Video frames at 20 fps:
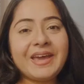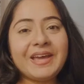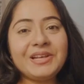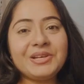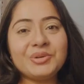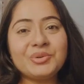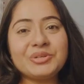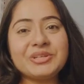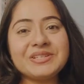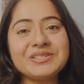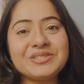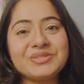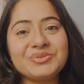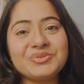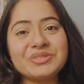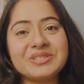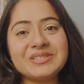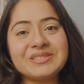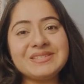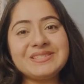Hello dear
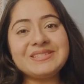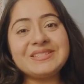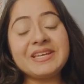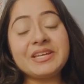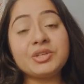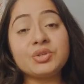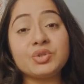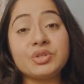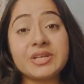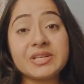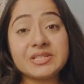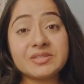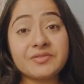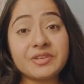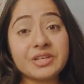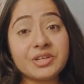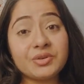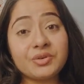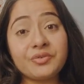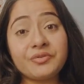students, in today's
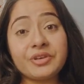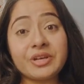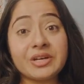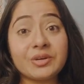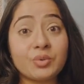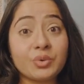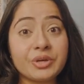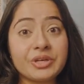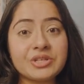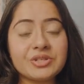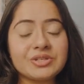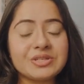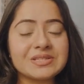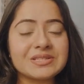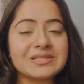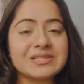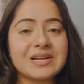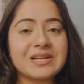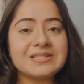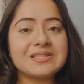video we are going to
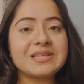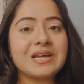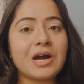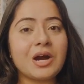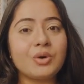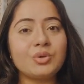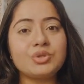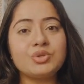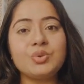discuss how